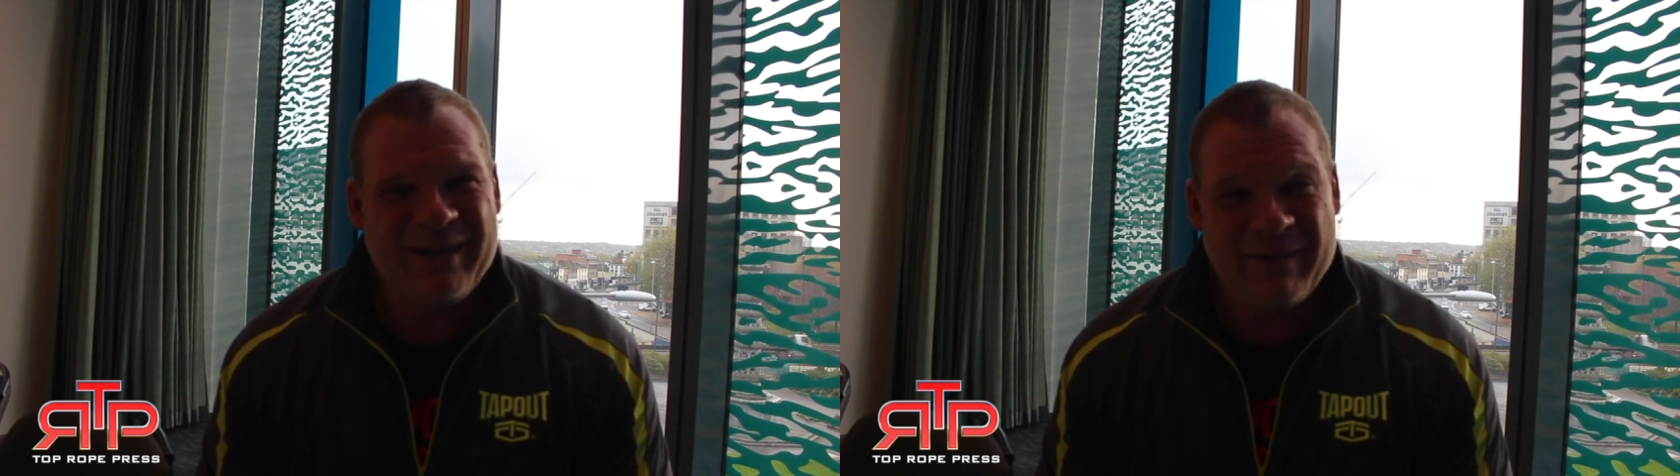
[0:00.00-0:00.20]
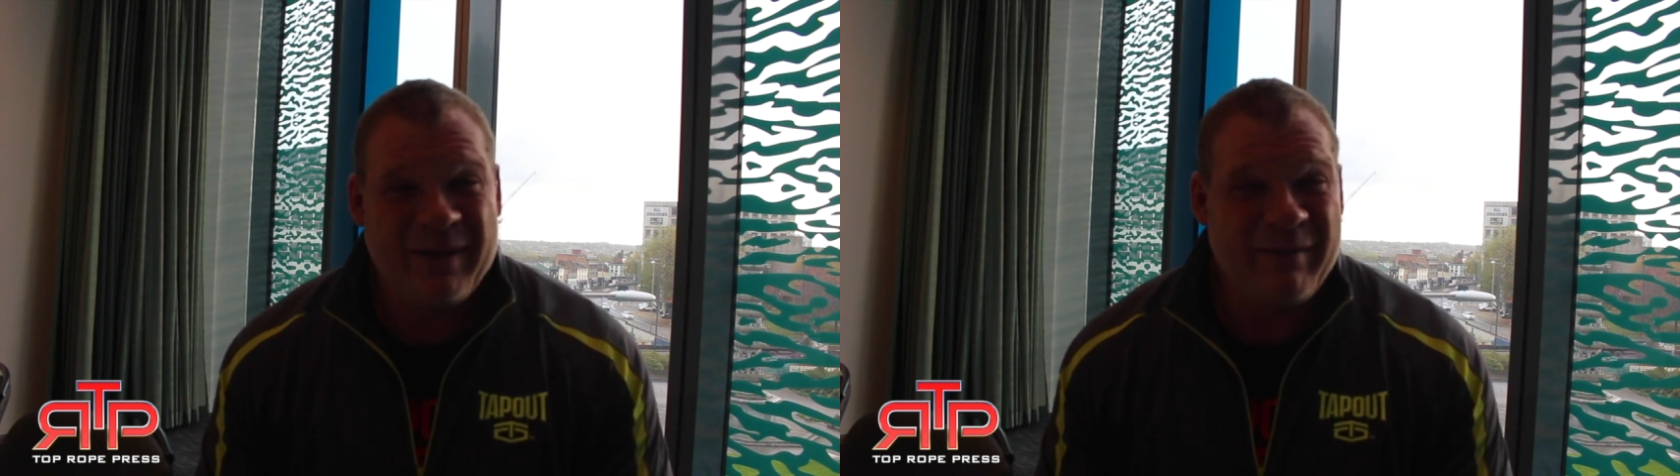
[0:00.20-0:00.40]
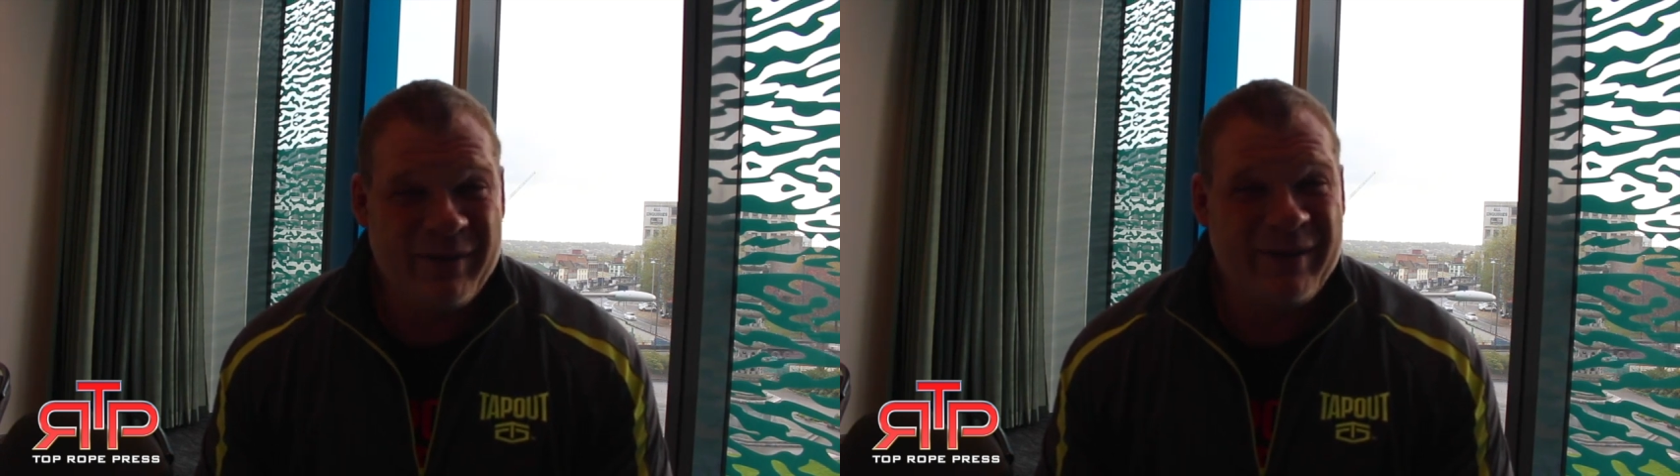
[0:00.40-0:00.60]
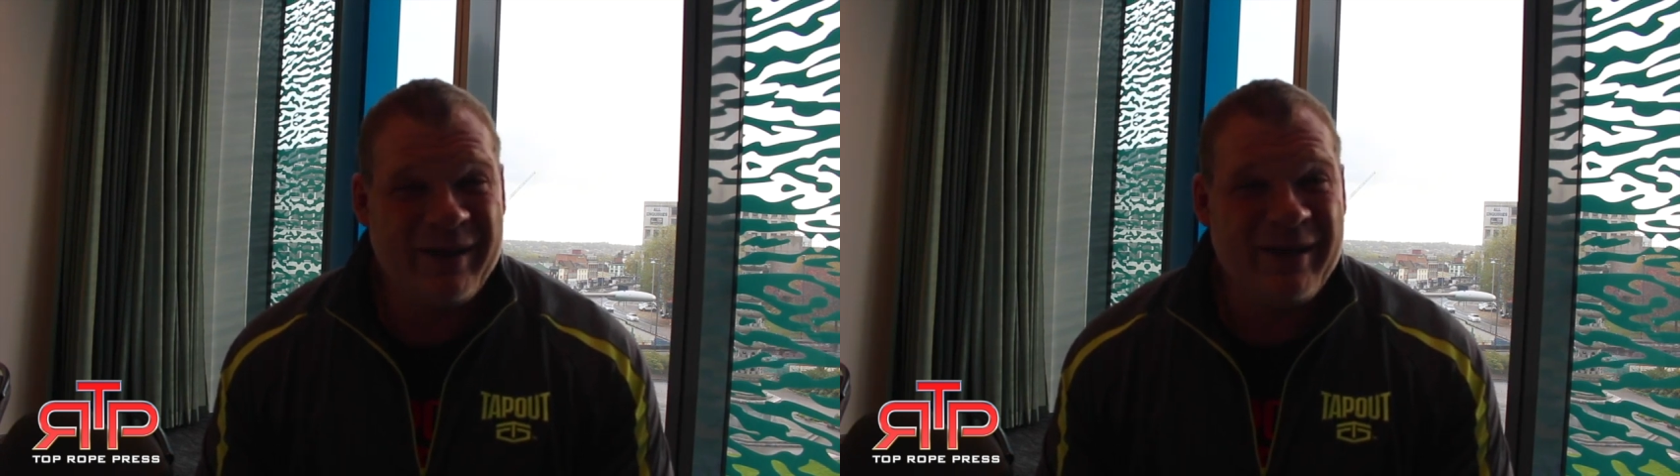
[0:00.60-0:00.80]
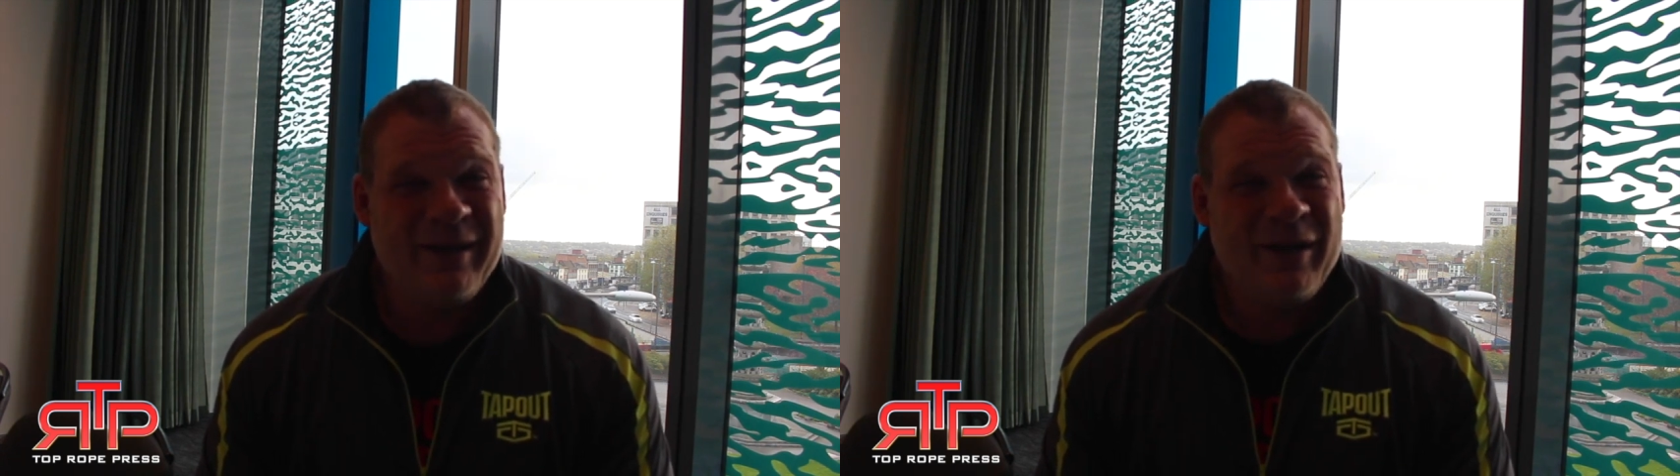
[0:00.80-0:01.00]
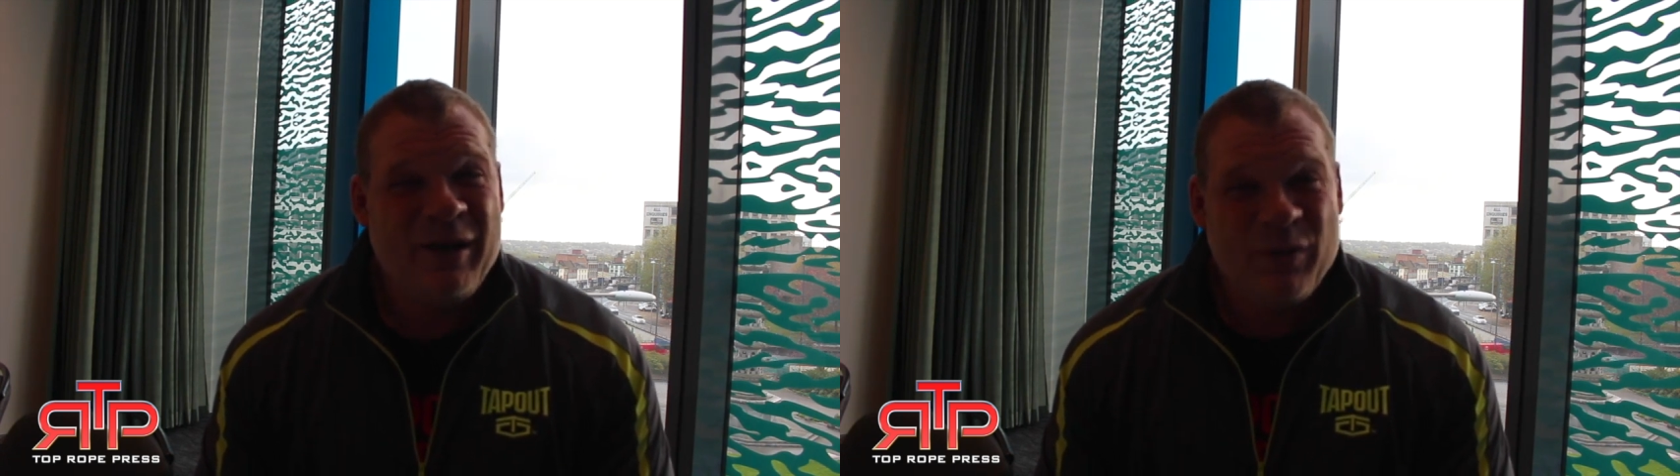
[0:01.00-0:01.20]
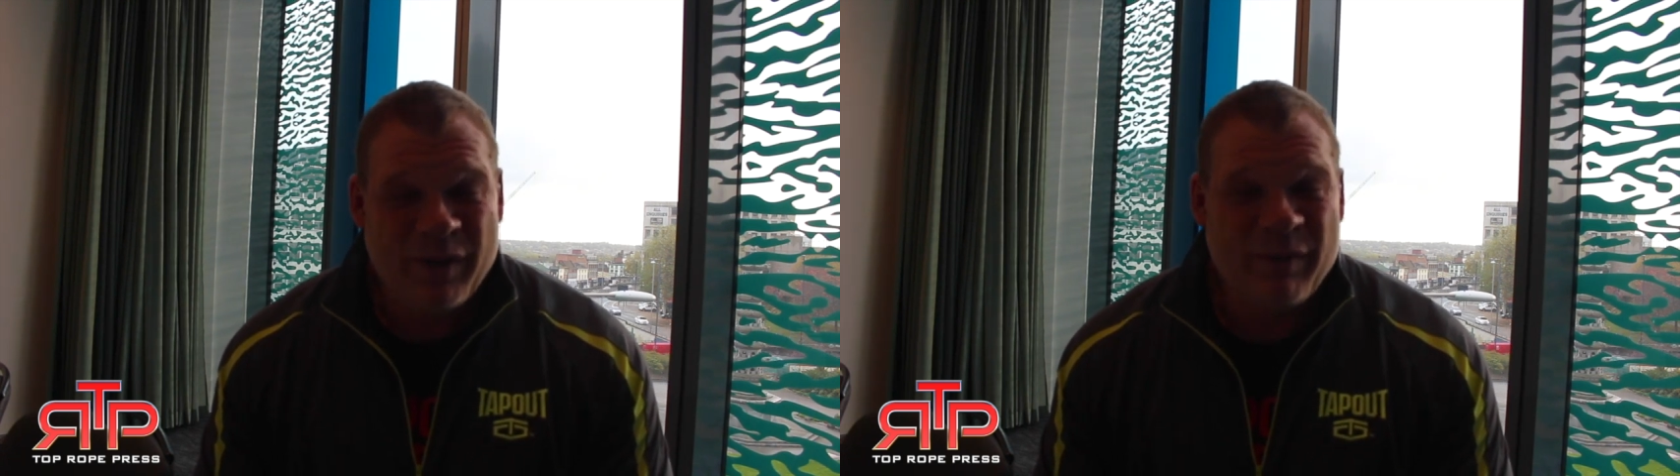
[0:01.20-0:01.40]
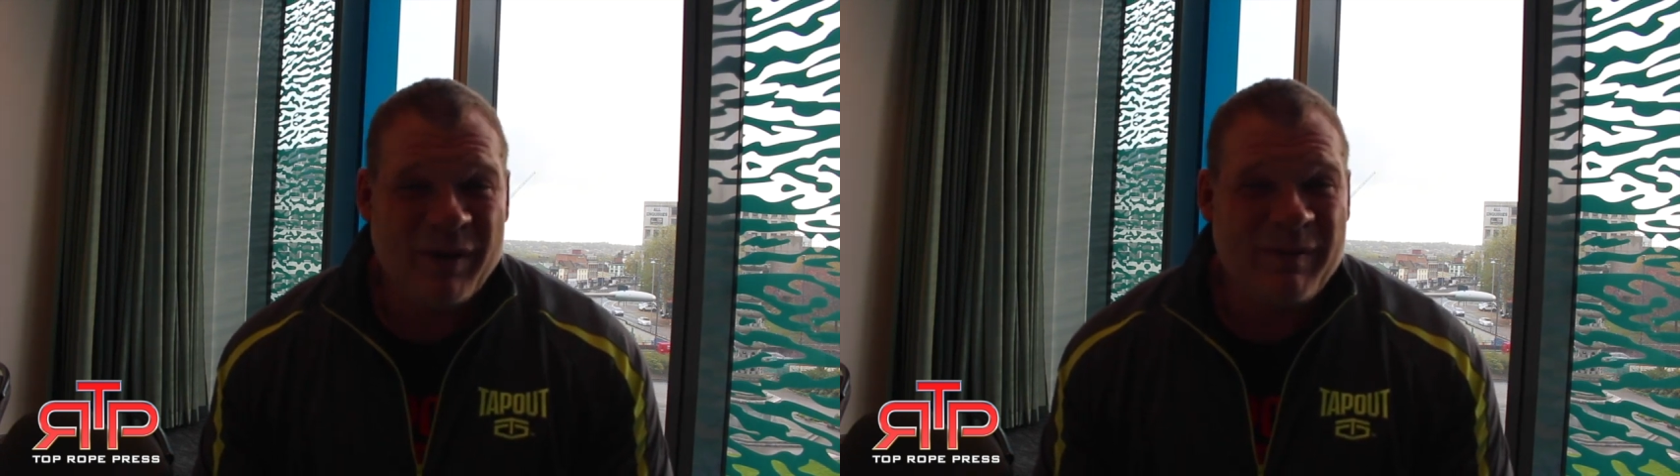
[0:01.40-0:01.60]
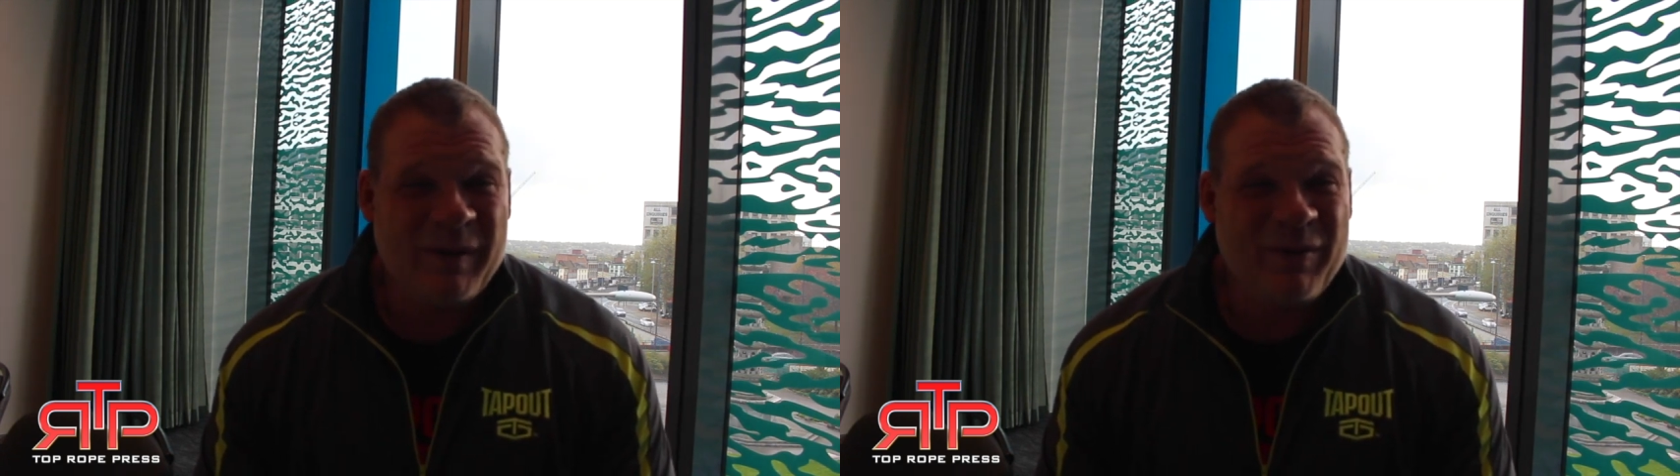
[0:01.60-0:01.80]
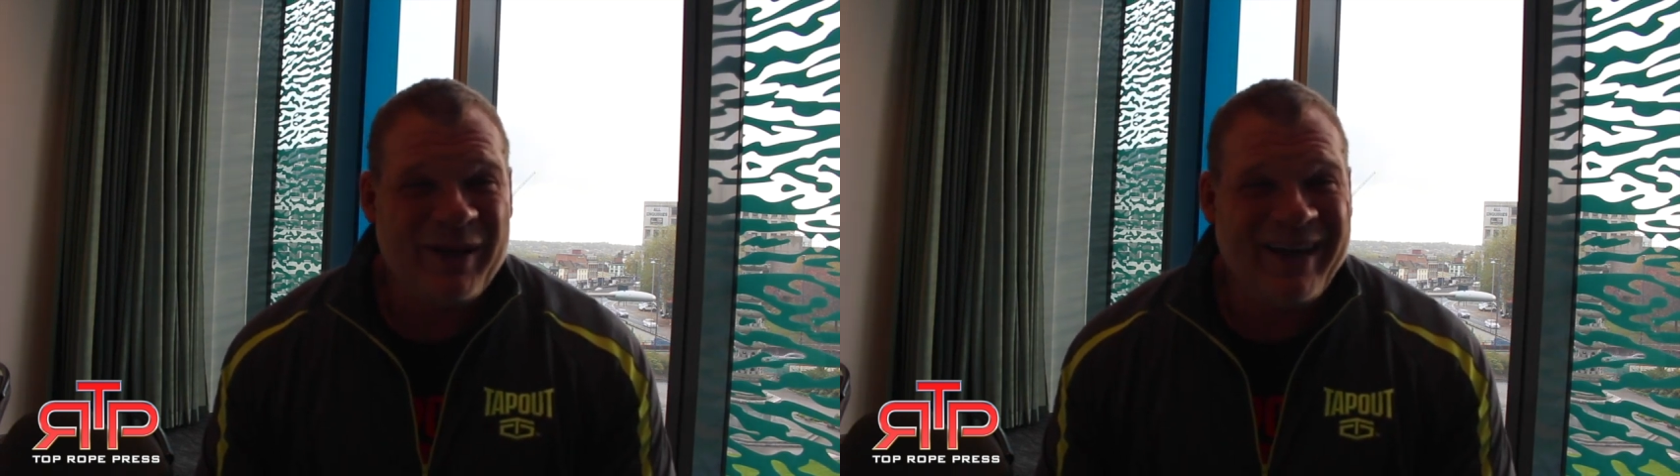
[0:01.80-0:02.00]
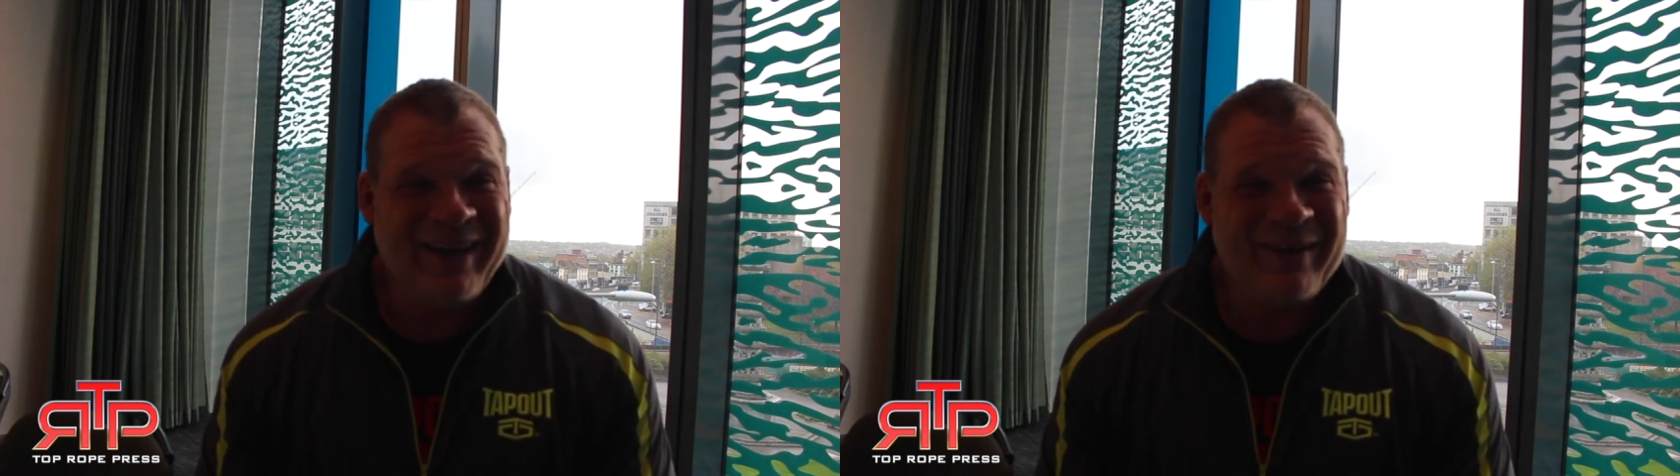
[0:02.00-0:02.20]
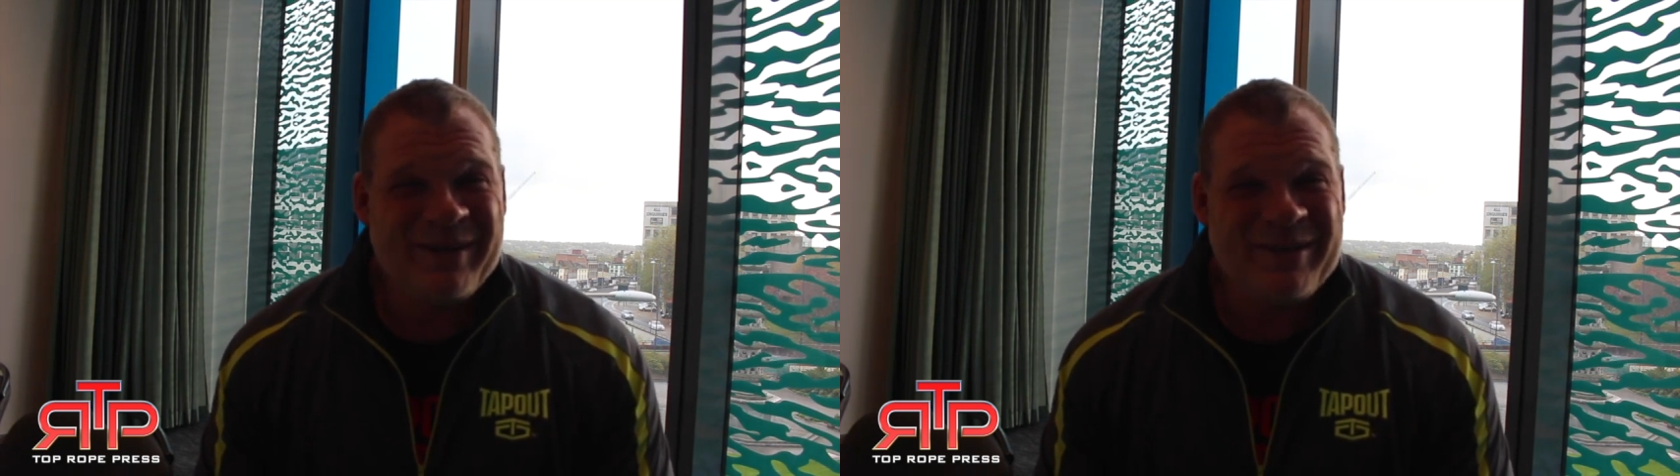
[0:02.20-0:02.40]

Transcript: In WWE, we bring people together.